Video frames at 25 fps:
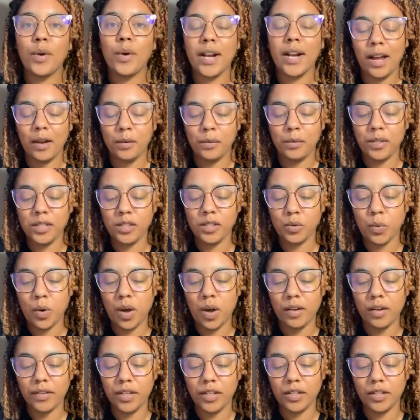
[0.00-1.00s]
When I was
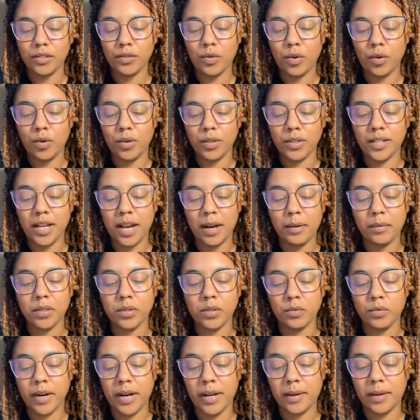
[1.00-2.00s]
12 years old, I
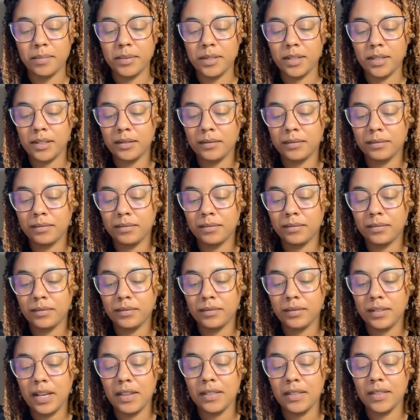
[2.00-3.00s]
was raped.
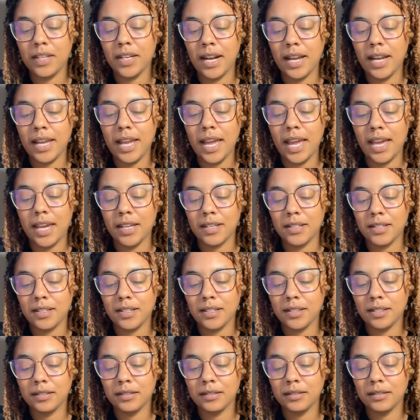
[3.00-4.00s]
And then I
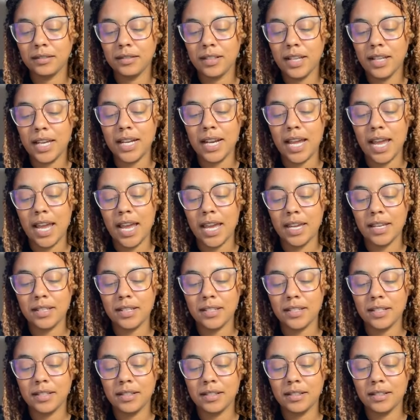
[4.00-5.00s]
ate and
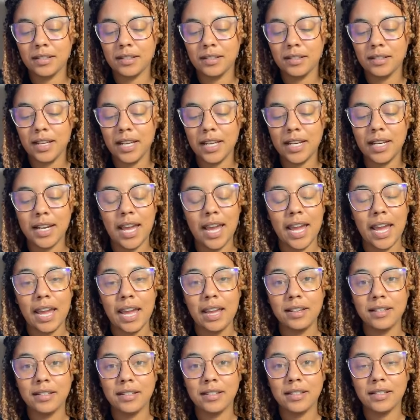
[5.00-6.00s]
ate and
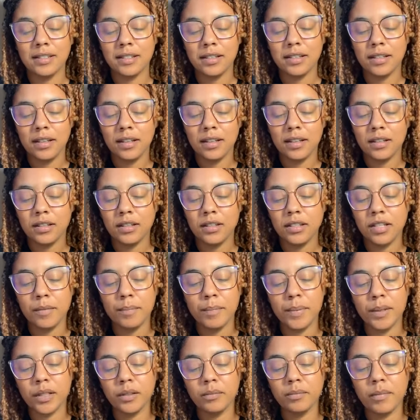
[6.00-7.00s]
ate
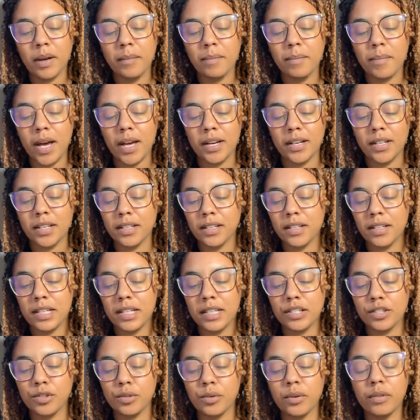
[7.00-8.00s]
to build my body
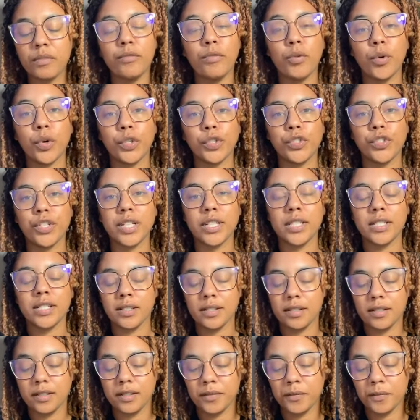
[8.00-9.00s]
into a
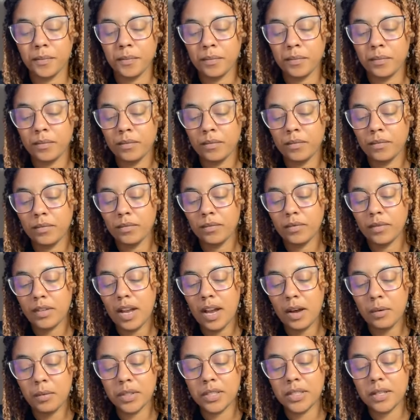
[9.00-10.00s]
fortress.
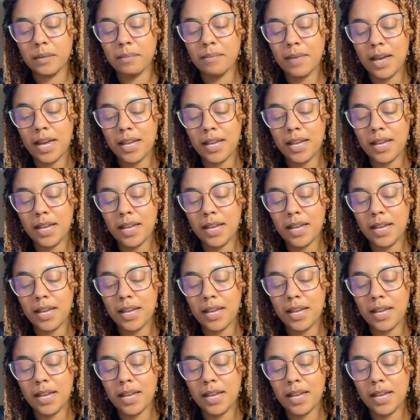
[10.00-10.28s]
I was a